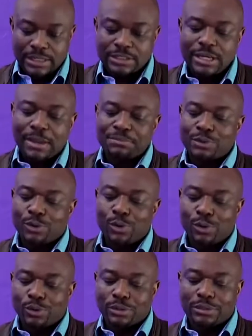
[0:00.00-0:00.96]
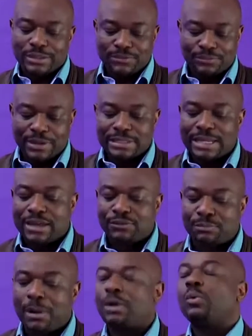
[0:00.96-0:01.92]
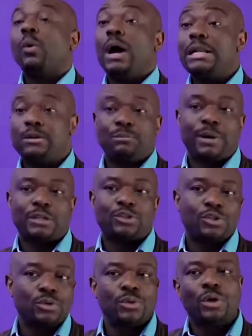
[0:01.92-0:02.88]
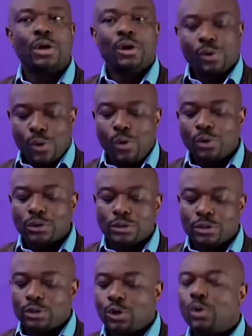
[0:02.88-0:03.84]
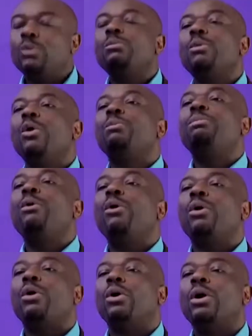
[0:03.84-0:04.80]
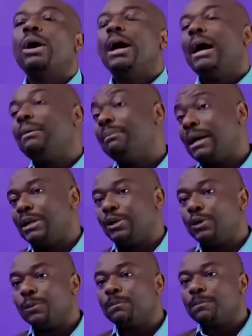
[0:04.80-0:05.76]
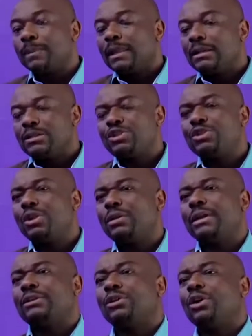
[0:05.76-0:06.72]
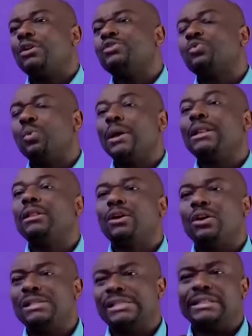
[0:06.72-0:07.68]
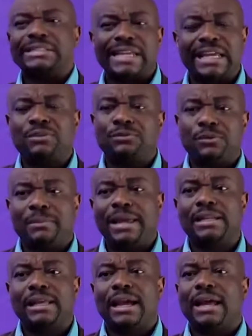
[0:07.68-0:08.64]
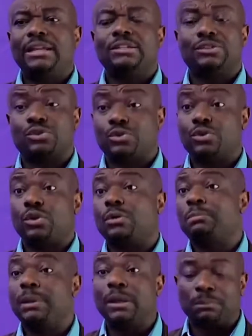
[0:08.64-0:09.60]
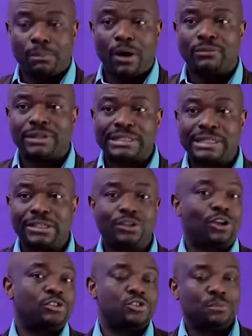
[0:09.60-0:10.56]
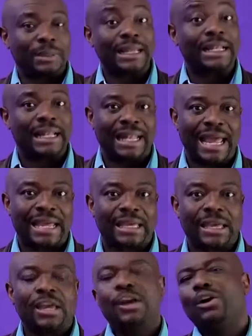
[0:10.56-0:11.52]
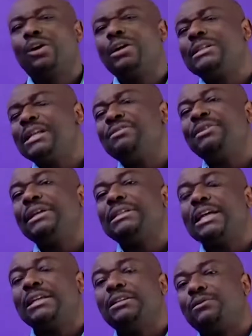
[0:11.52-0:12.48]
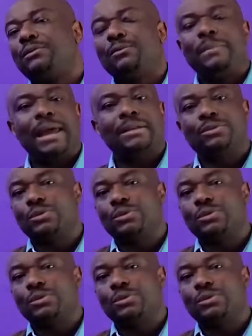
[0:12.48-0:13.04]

a chapter called, in fact, I have part one and part two, called No More Poor Among You. Did you know that God's will, God's intent for mankind is to not be in poverty, not to be in lack? God never intended for man